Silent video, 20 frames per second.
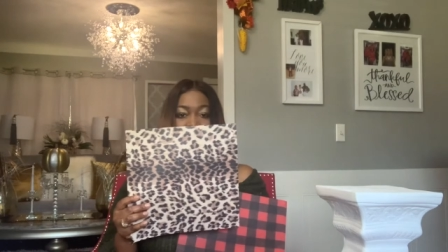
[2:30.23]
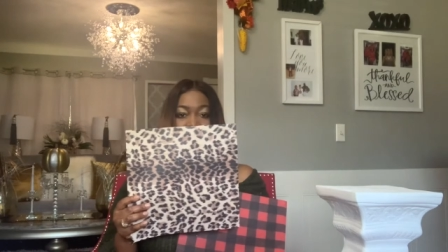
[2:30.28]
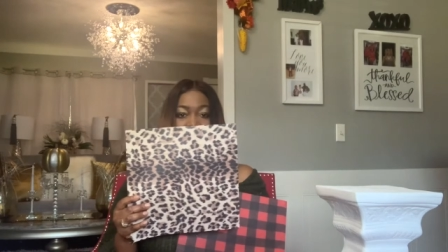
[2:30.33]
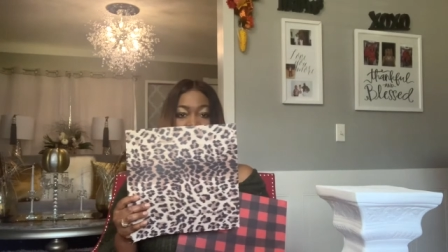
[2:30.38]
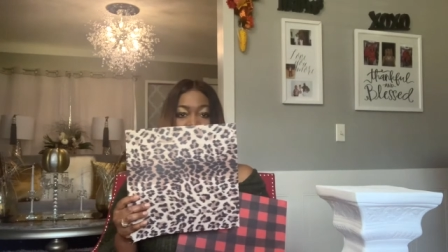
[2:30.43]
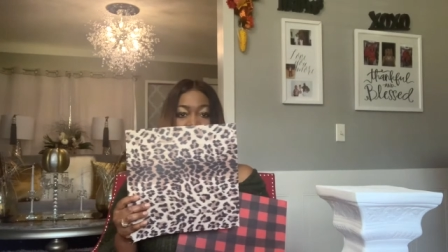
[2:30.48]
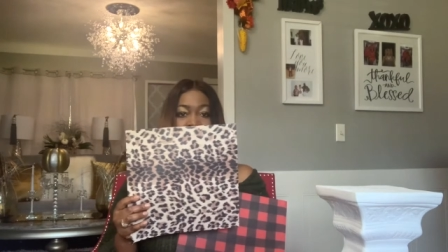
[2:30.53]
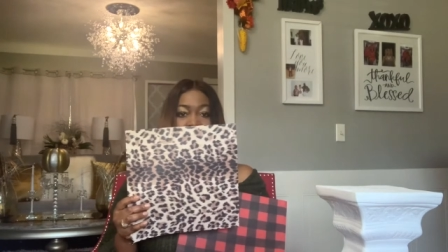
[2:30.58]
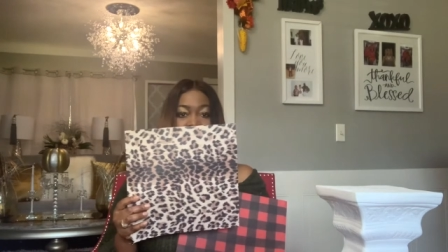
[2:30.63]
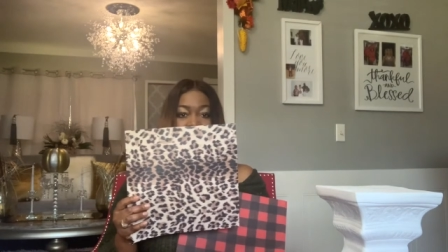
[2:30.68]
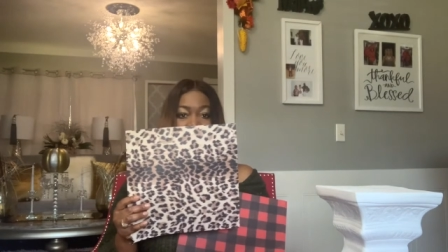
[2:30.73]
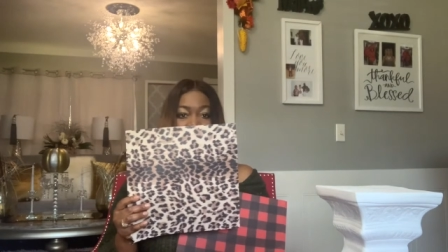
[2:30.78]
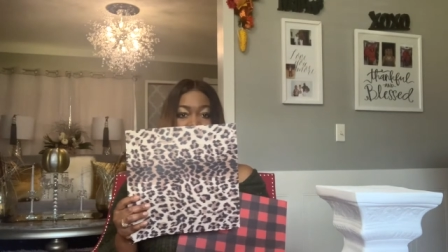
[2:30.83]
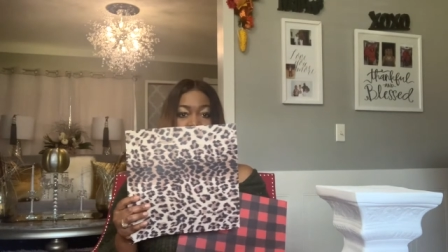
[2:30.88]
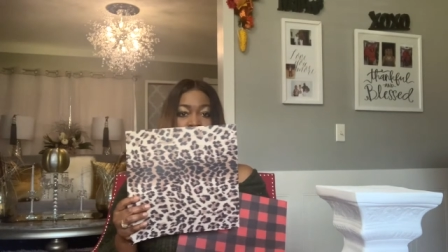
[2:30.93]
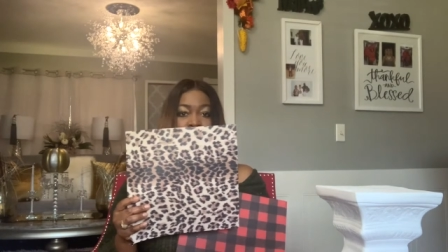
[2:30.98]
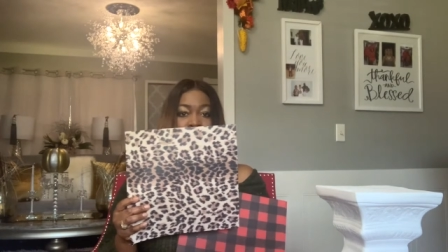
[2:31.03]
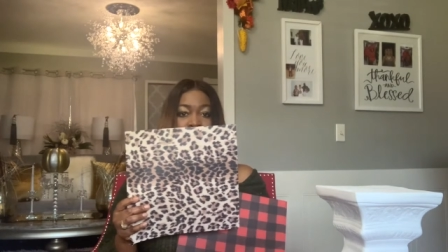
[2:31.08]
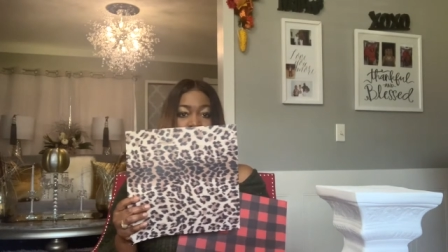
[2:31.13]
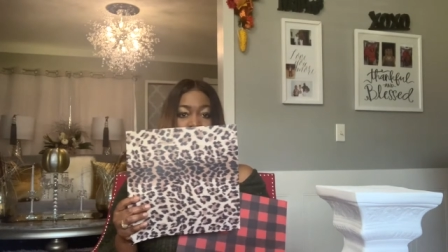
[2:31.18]
It's Gonna
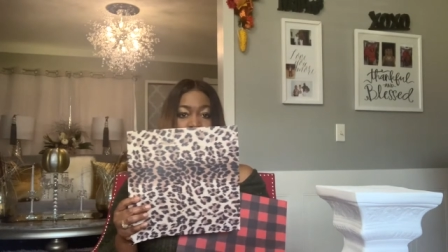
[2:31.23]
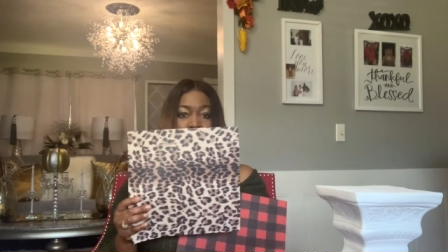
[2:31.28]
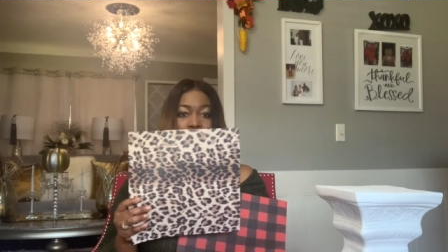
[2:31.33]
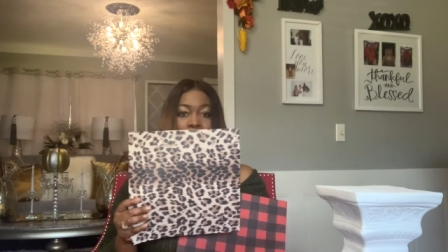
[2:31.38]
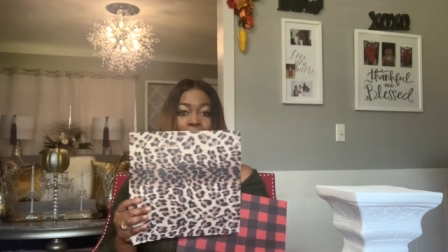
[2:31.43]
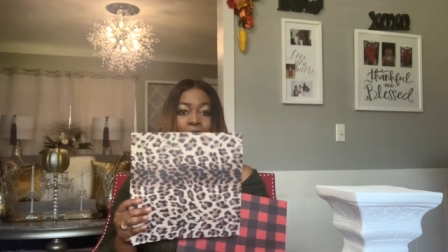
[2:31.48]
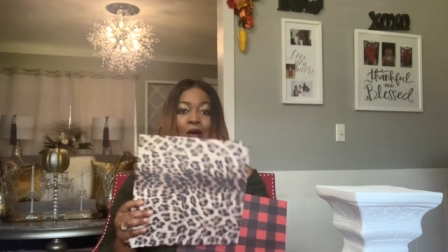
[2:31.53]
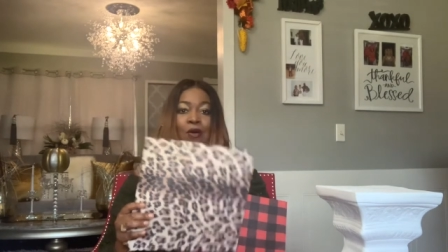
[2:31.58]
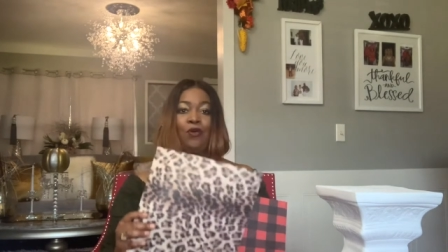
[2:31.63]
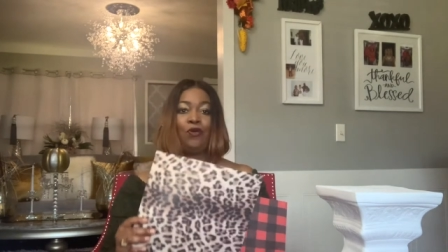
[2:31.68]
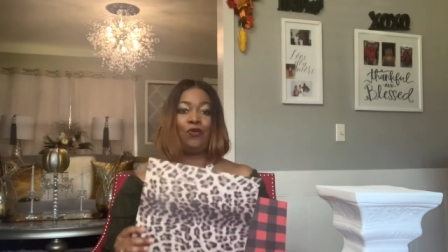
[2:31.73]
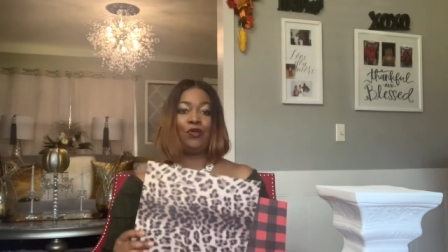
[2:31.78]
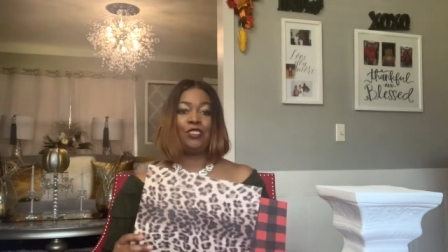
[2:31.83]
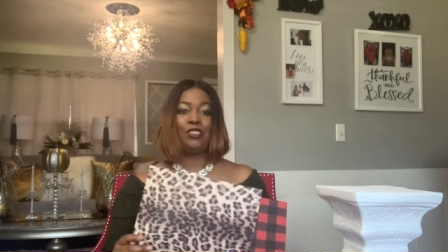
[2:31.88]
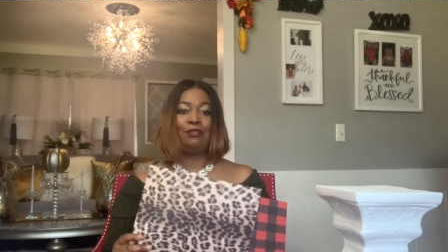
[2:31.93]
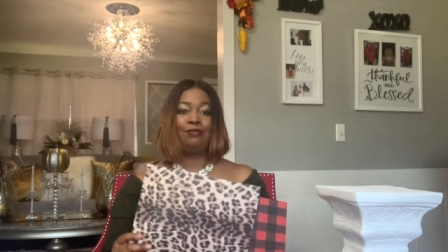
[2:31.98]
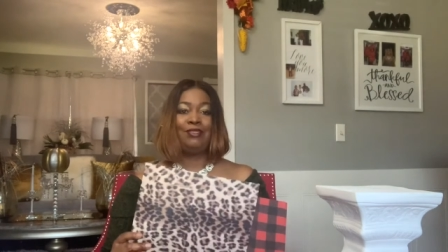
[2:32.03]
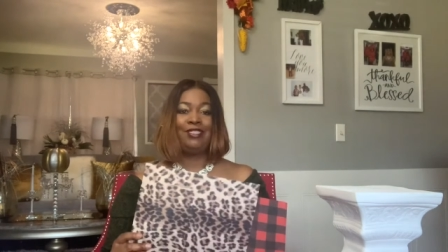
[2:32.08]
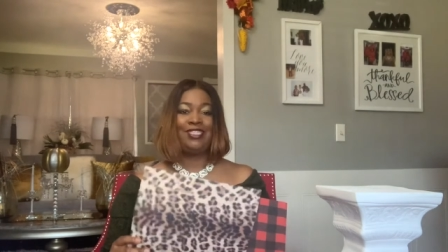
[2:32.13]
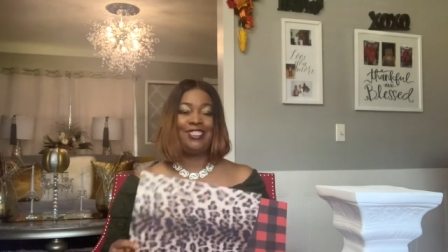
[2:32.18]
Be a Wild
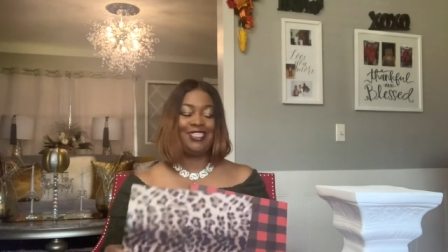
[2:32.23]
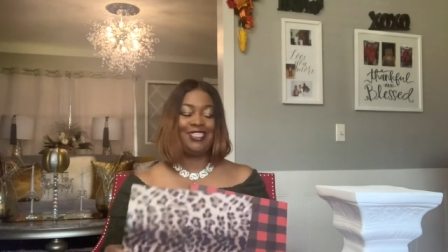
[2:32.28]
Christmas.